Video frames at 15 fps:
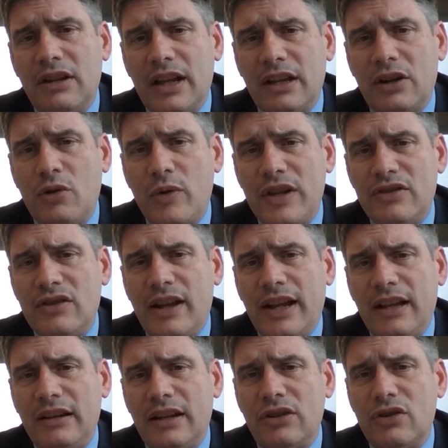in
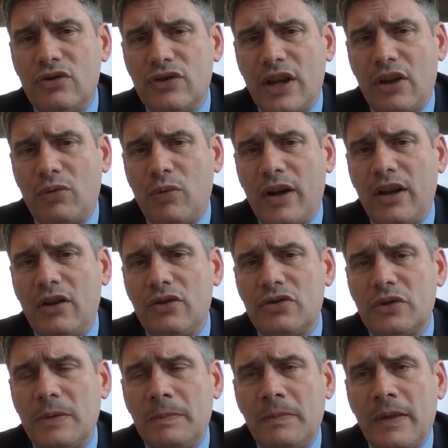Queensland and New South Wales.